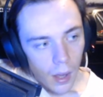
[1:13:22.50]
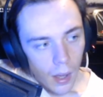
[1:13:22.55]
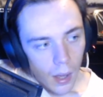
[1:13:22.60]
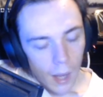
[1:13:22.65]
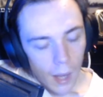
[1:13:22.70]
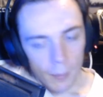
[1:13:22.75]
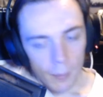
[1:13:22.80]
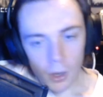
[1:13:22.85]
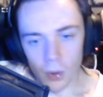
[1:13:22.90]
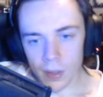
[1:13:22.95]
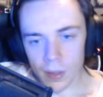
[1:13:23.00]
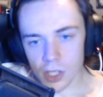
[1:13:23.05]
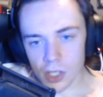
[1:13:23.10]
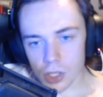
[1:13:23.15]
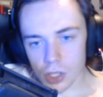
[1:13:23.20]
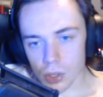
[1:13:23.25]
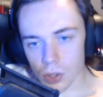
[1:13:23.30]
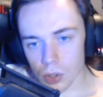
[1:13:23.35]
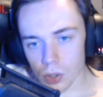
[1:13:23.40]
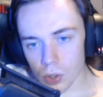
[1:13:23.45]
going
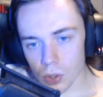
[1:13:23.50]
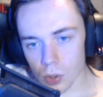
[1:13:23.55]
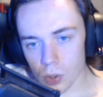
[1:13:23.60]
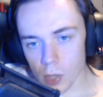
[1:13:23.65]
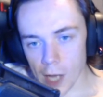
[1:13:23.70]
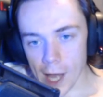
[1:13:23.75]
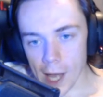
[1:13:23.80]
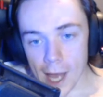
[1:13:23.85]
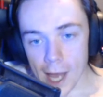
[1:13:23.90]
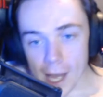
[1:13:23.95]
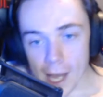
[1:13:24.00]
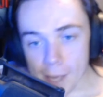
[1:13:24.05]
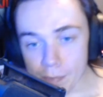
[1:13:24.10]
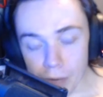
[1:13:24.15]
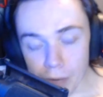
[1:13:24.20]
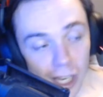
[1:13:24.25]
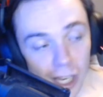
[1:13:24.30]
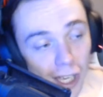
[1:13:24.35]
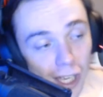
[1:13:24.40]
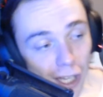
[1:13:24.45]
to
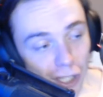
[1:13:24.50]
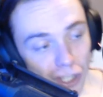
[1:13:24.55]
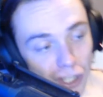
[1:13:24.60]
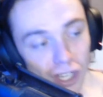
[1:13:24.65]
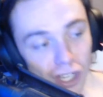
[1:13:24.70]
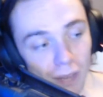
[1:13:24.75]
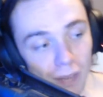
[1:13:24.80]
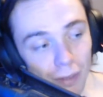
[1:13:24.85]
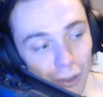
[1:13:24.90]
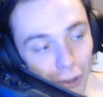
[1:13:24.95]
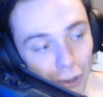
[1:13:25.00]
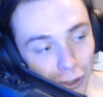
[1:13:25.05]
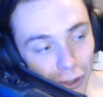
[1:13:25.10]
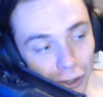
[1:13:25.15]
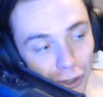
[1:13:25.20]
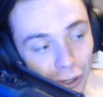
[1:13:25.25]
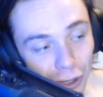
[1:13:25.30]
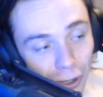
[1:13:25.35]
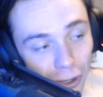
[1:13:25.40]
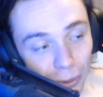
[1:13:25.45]
bring some good
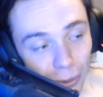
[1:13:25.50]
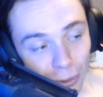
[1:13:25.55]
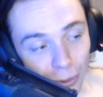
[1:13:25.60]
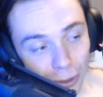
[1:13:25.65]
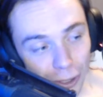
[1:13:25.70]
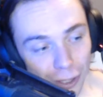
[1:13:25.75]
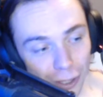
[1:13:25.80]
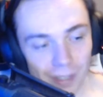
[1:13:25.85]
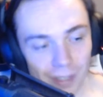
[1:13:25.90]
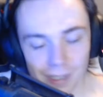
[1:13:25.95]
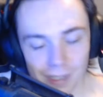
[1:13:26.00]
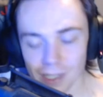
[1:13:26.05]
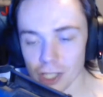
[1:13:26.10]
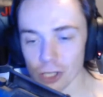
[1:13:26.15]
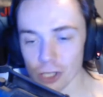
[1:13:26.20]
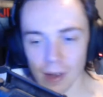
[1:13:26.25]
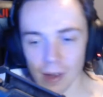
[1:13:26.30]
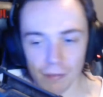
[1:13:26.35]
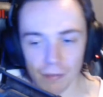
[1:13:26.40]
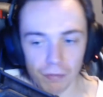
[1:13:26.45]
news
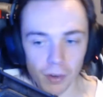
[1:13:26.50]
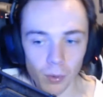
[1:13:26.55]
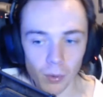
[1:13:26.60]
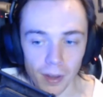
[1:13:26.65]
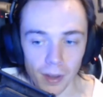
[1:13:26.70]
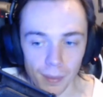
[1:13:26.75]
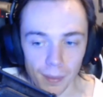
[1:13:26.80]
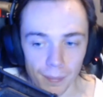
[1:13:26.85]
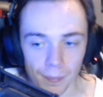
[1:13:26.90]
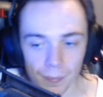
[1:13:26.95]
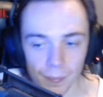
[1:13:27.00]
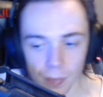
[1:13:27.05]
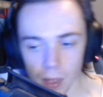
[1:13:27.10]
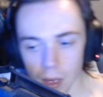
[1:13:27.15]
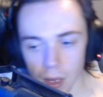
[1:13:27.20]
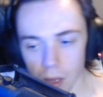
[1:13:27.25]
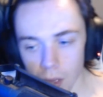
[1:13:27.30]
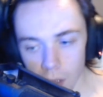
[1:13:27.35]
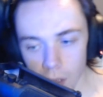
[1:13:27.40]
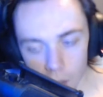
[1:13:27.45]
to everyone.
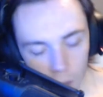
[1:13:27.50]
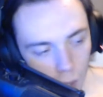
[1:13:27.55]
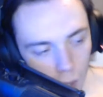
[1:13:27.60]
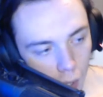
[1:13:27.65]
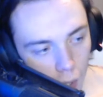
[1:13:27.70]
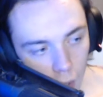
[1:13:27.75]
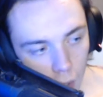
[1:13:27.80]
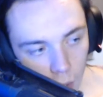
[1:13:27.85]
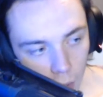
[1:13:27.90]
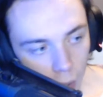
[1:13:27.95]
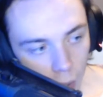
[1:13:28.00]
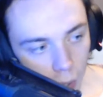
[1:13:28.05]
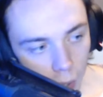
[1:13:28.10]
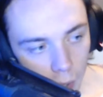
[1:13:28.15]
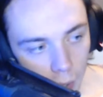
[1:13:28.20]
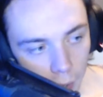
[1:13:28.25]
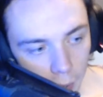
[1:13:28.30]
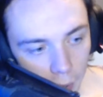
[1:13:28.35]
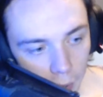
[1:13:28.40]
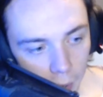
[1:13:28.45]

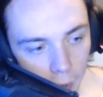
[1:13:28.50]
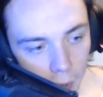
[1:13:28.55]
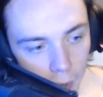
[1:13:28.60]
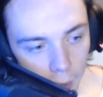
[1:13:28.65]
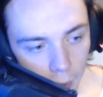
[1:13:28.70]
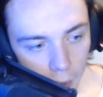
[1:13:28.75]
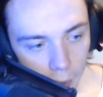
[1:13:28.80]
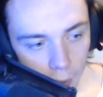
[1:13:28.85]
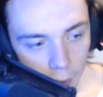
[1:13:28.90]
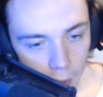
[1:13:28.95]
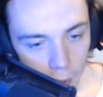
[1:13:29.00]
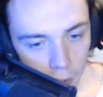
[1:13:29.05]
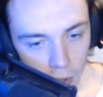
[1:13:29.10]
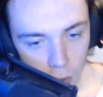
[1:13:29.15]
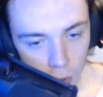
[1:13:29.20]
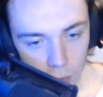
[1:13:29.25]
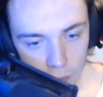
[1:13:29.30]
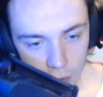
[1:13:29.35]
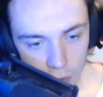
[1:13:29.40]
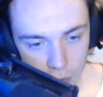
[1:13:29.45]

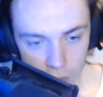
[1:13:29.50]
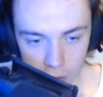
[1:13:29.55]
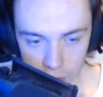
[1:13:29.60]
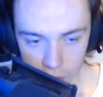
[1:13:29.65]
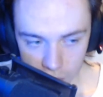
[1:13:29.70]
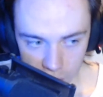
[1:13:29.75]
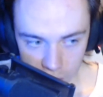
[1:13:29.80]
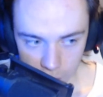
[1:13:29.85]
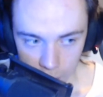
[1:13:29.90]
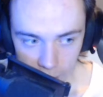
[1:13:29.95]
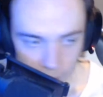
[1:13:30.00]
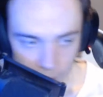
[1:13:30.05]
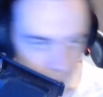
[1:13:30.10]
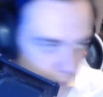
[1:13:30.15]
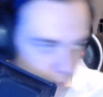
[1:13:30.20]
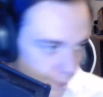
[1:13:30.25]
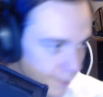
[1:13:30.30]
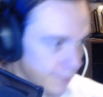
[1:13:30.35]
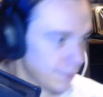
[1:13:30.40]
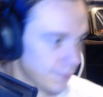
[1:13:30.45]
Universe returns this week.
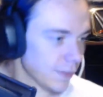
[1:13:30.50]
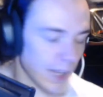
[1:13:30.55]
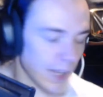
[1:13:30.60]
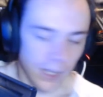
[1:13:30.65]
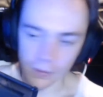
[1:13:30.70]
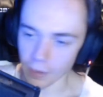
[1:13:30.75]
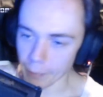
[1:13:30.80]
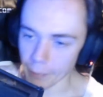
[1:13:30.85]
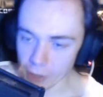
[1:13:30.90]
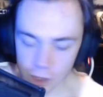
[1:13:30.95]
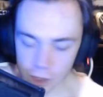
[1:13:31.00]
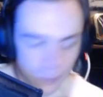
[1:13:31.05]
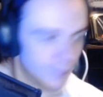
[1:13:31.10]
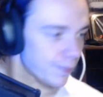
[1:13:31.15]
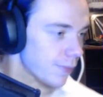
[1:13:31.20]
Thank you very much.